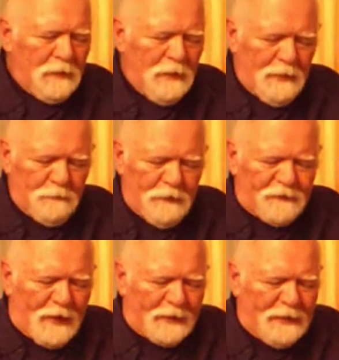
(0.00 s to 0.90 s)
in which
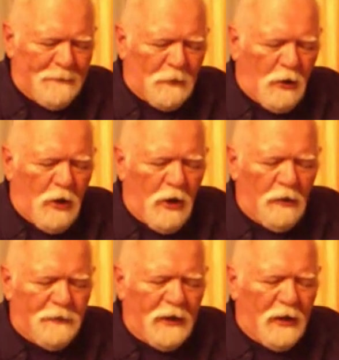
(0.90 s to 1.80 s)
I keep all
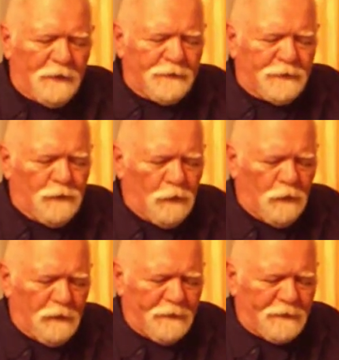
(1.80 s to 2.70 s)
the other
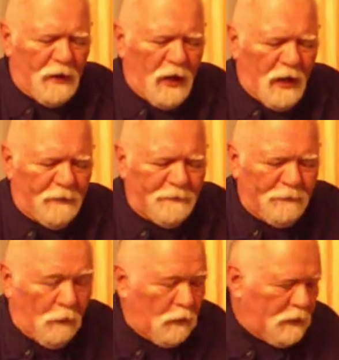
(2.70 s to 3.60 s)
tools of,
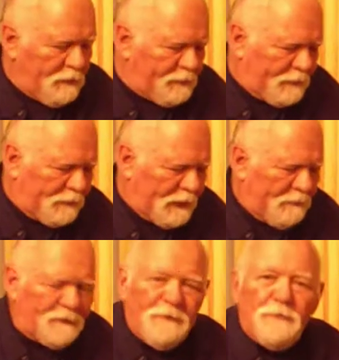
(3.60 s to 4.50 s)
or
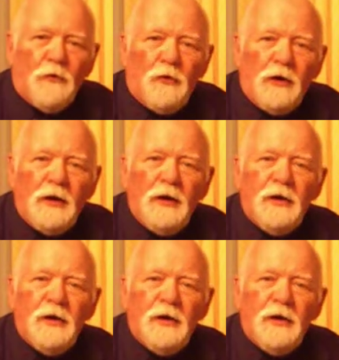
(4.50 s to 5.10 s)
sometimes even more,